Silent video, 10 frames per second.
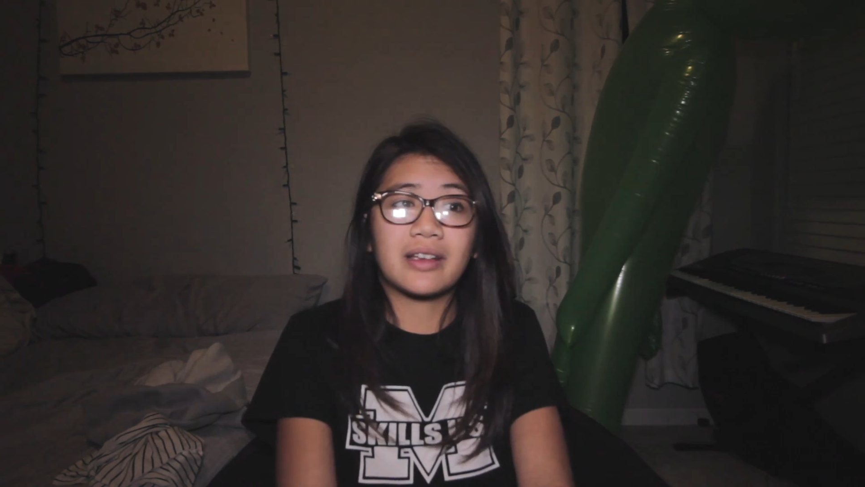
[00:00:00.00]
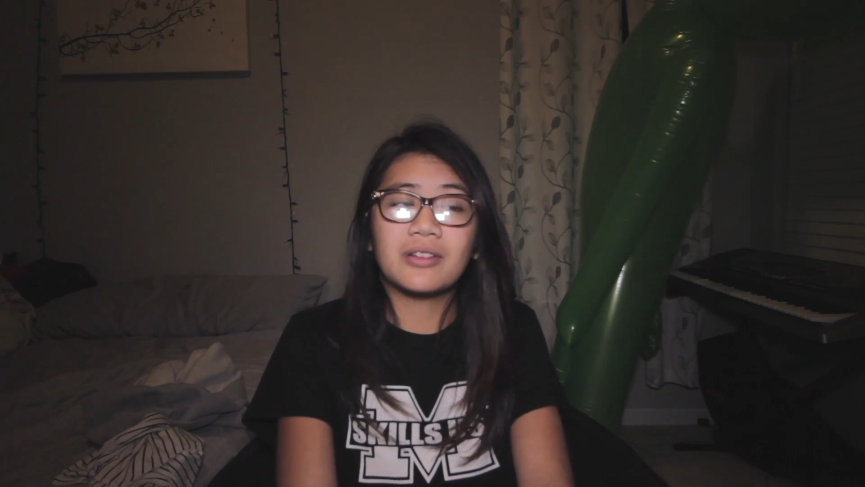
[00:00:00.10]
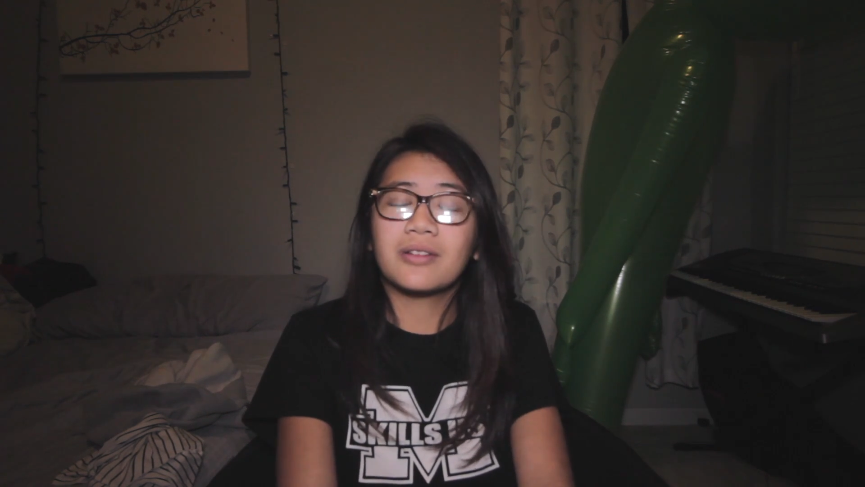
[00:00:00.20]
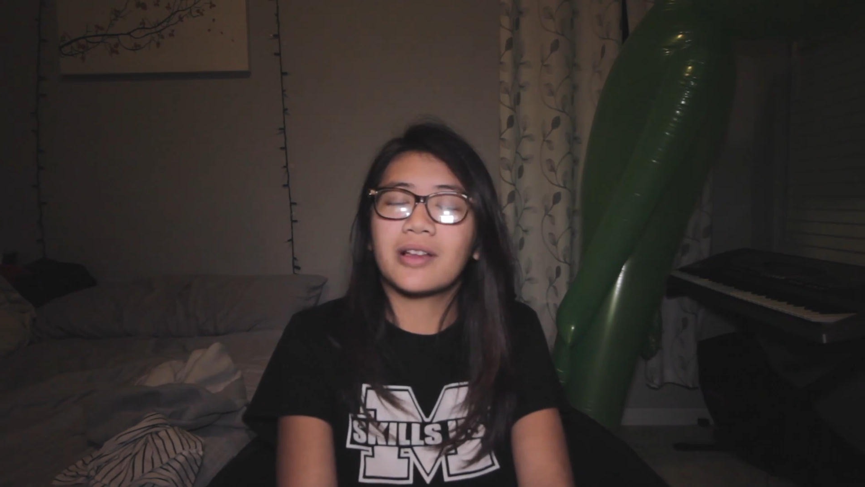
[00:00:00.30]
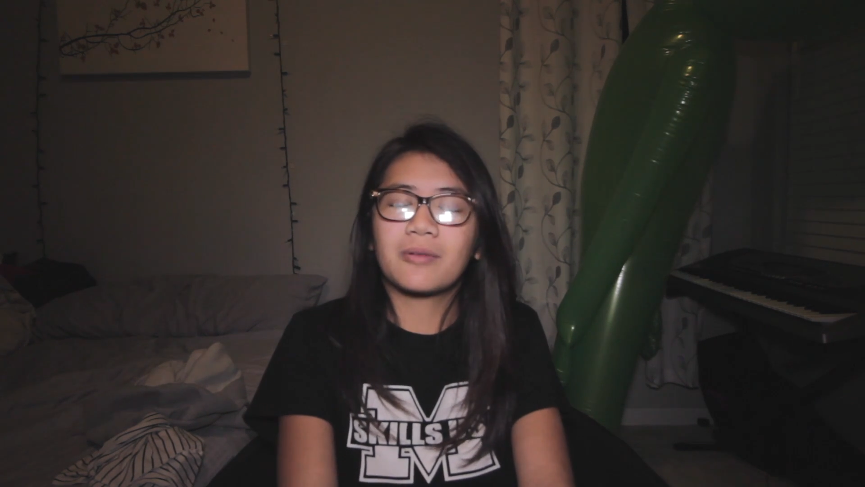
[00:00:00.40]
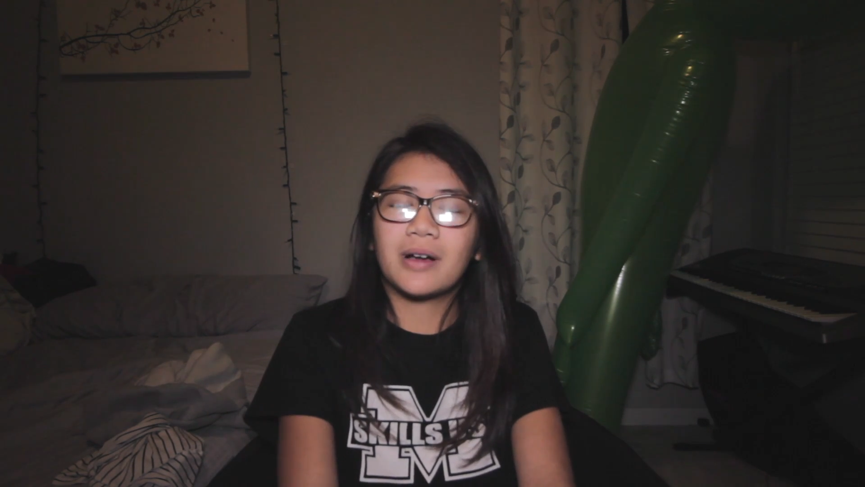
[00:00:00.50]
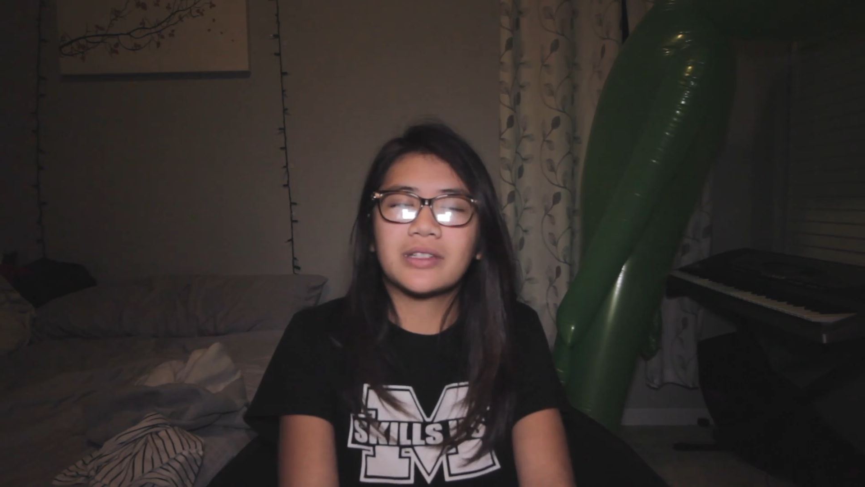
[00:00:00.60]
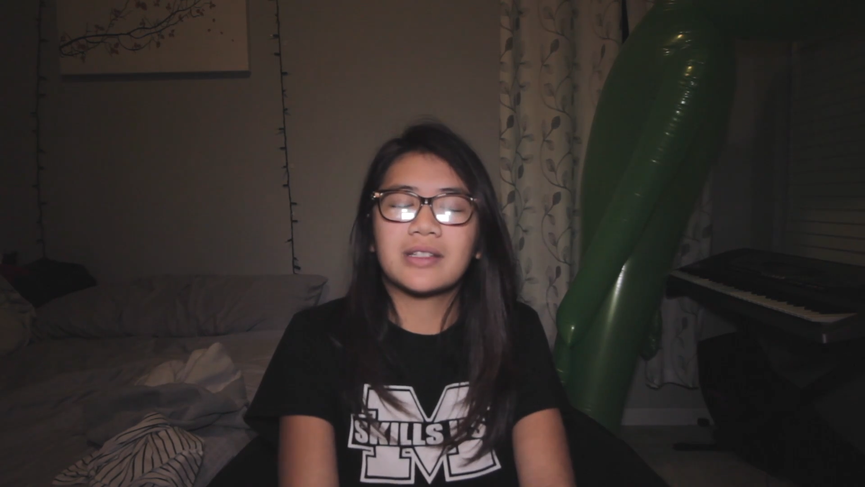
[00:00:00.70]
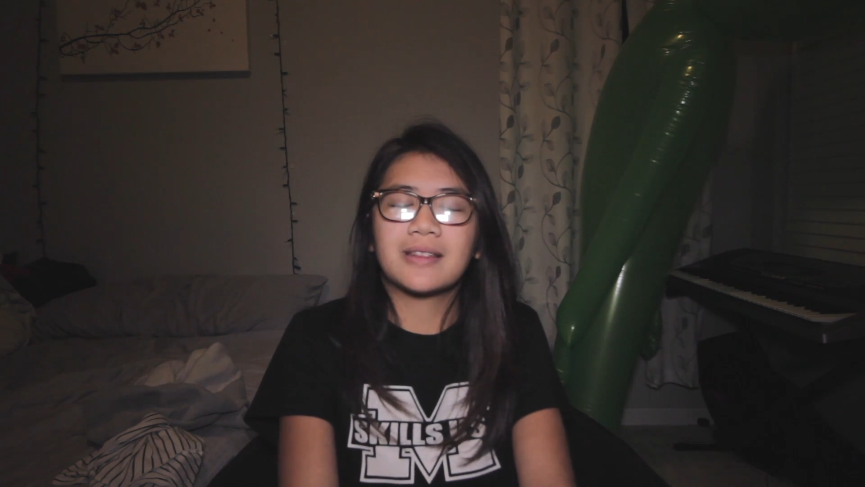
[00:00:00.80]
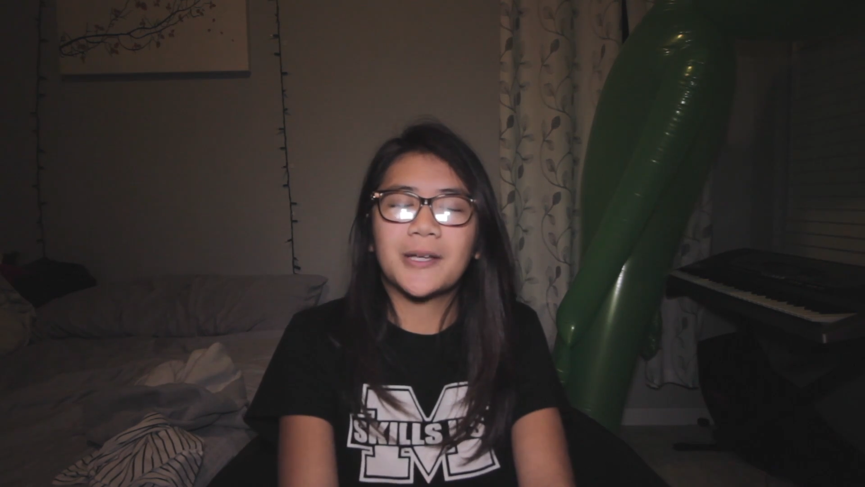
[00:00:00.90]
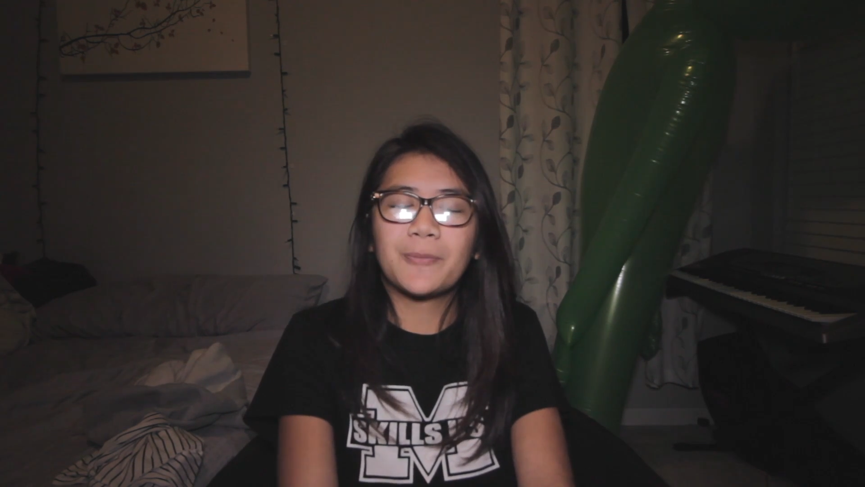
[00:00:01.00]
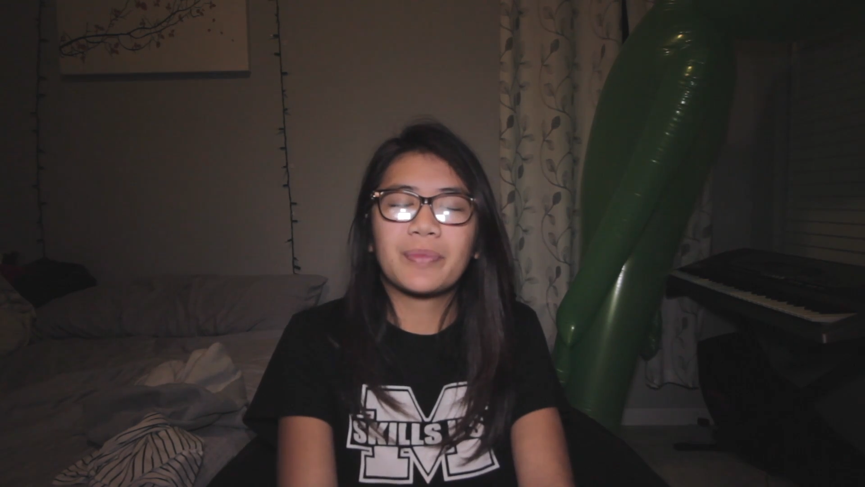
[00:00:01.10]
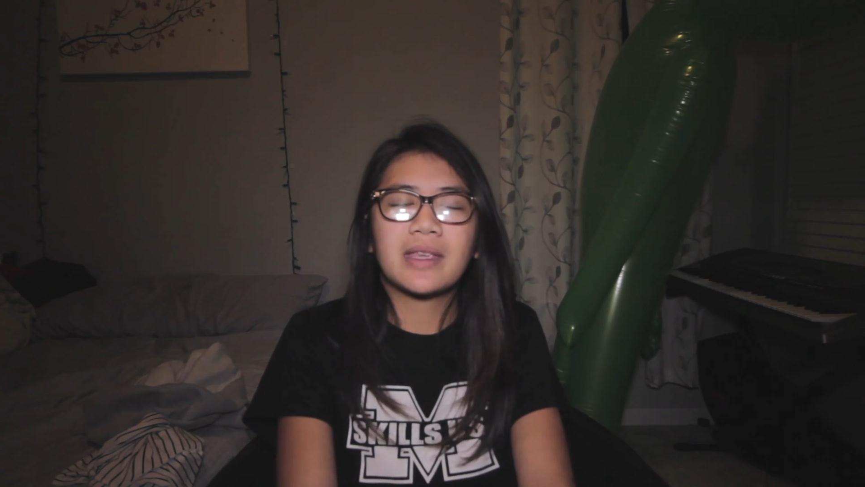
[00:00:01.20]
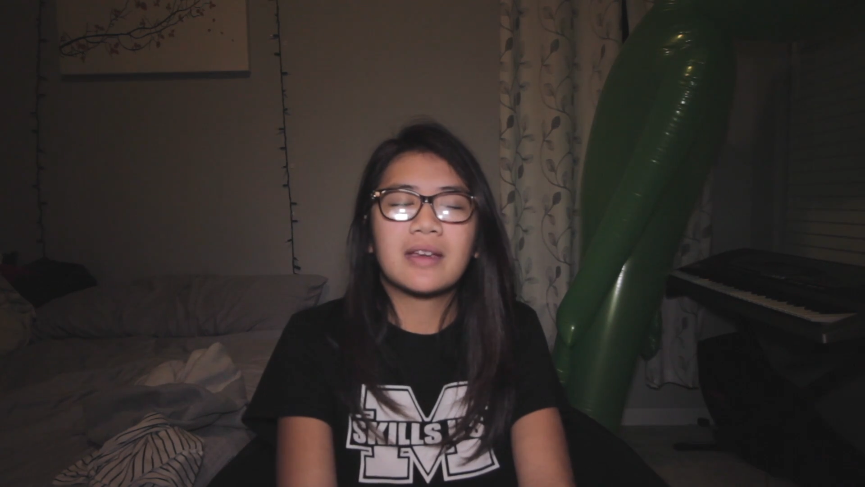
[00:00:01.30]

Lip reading: I do like watching them.